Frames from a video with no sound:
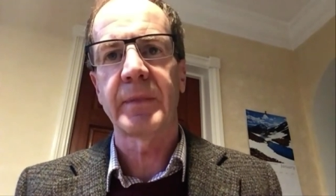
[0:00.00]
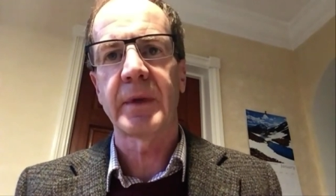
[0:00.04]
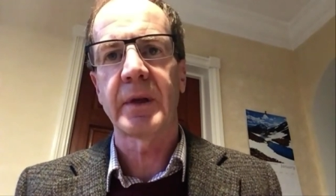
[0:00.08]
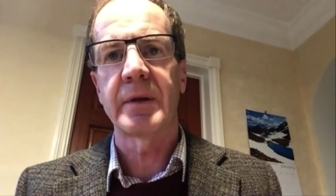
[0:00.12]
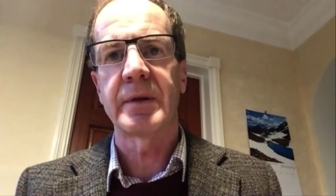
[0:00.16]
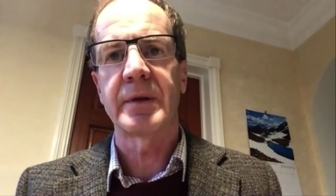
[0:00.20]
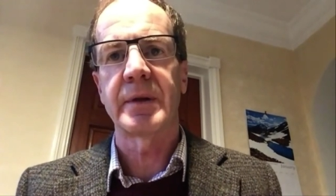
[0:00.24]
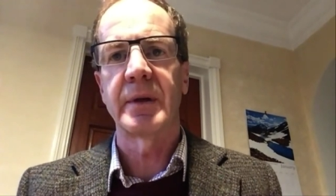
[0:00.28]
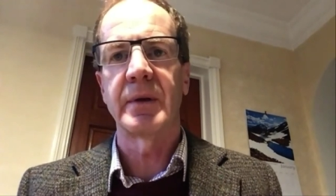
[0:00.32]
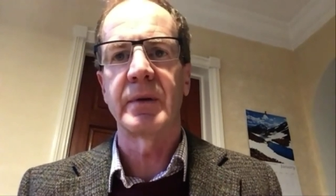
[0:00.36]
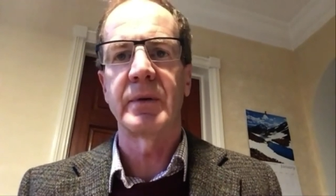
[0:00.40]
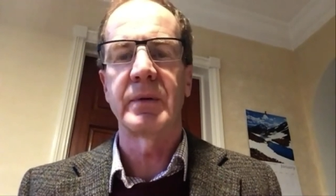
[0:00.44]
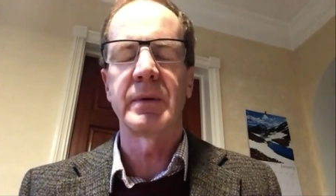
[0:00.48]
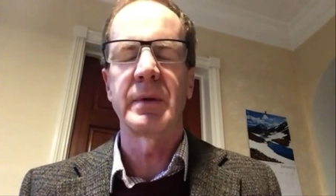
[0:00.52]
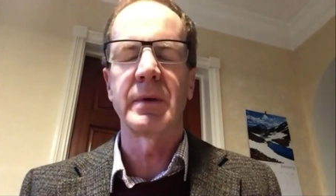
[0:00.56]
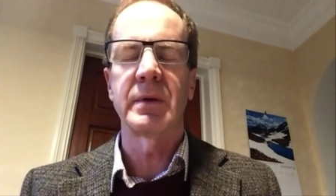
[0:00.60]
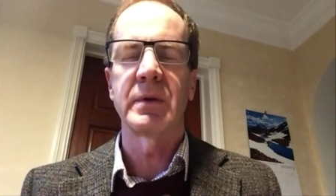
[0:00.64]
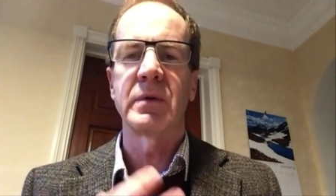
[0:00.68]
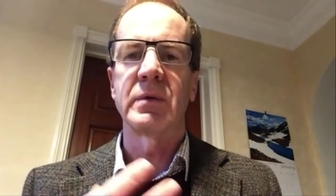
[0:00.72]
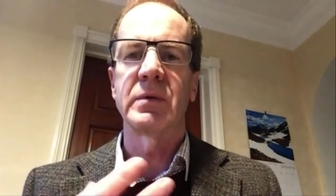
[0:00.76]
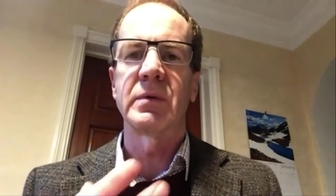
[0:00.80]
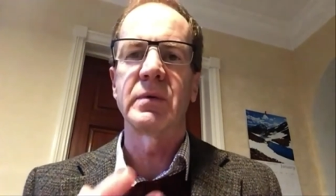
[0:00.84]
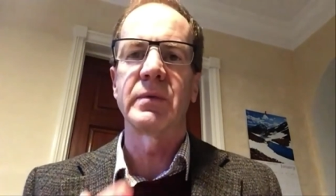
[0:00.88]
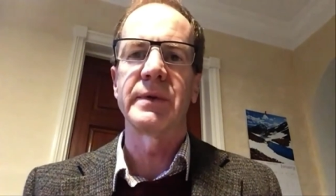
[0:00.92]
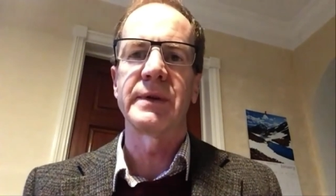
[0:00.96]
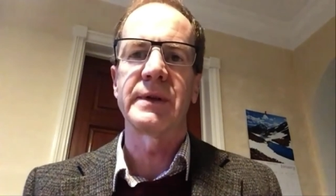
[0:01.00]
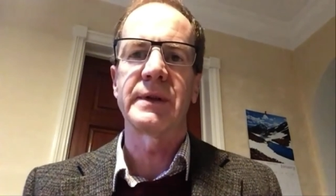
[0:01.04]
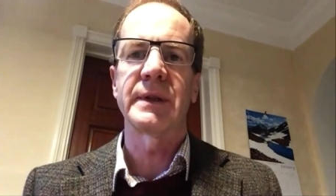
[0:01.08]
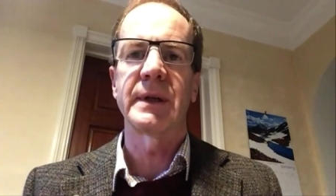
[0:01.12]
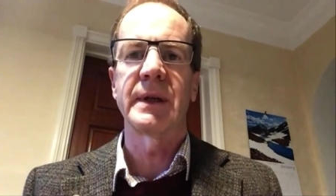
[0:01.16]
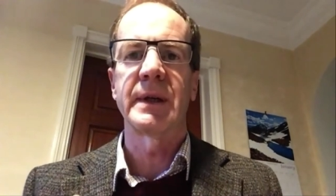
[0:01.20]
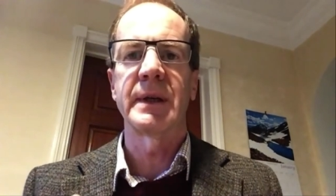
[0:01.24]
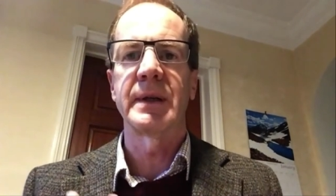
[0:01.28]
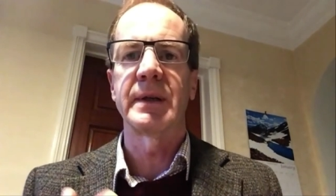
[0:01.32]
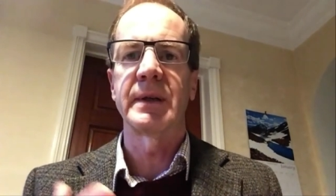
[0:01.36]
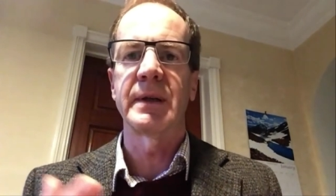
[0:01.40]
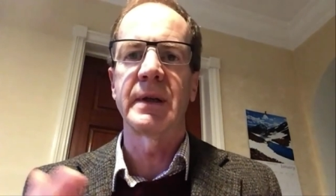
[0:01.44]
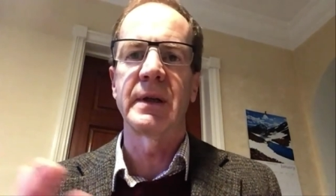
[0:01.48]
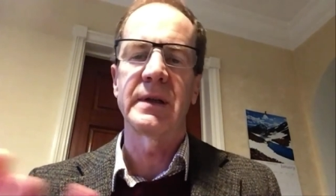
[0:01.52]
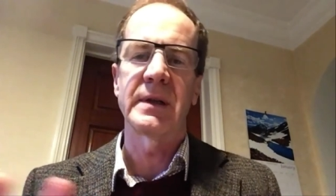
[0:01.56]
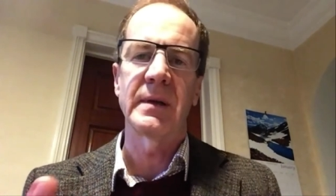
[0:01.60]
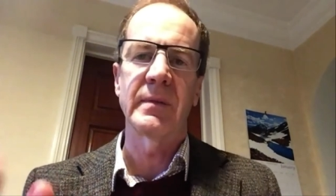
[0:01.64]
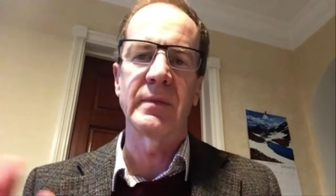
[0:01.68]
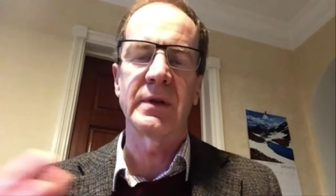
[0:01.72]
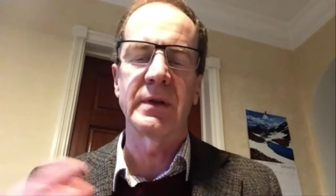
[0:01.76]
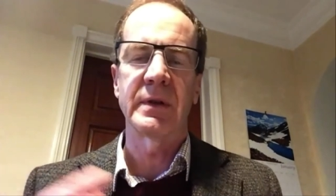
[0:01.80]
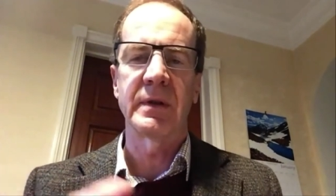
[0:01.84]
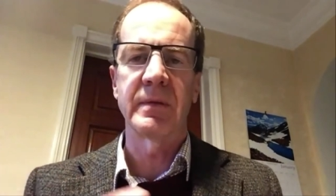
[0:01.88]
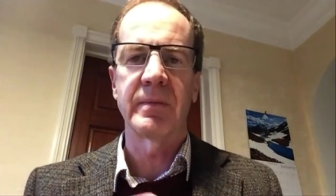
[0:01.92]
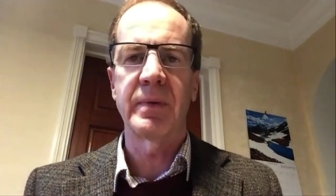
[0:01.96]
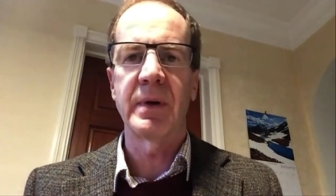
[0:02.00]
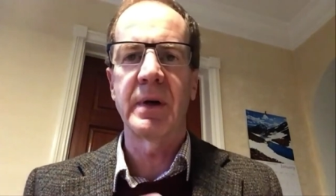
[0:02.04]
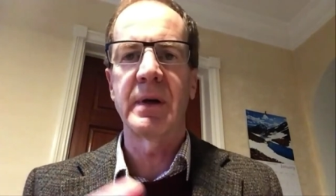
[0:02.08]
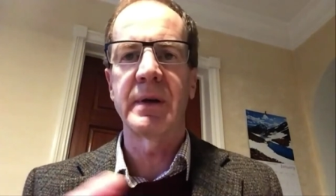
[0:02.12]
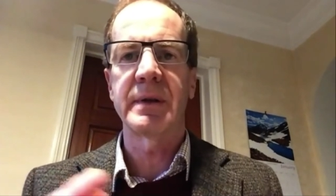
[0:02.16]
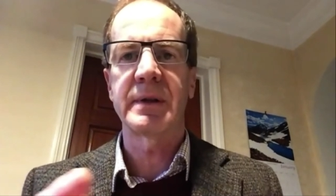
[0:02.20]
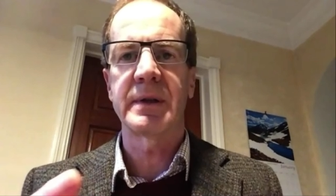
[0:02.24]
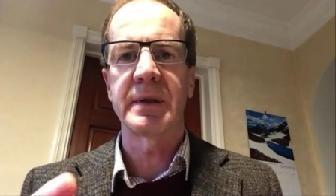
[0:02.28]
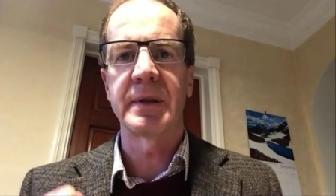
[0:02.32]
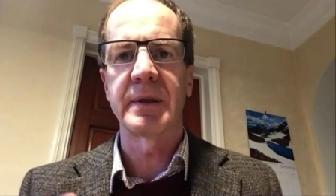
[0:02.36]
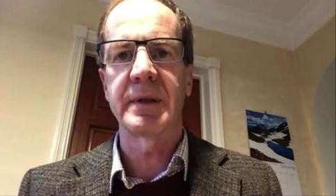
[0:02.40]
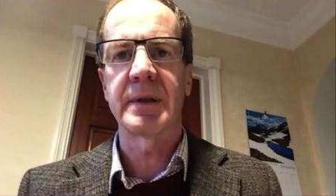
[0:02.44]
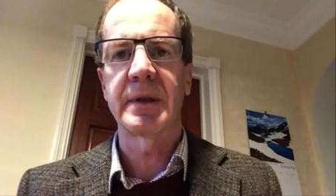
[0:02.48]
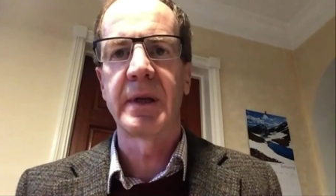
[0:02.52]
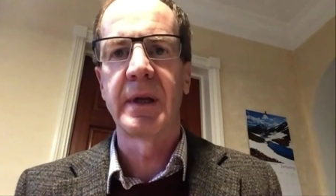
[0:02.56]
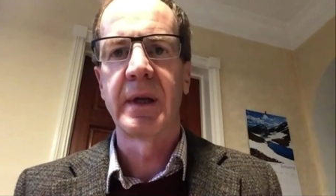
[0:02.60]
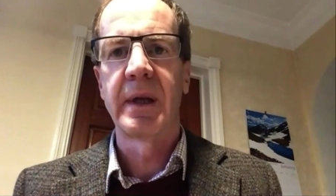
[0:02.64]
So the court was saying it's up to the parties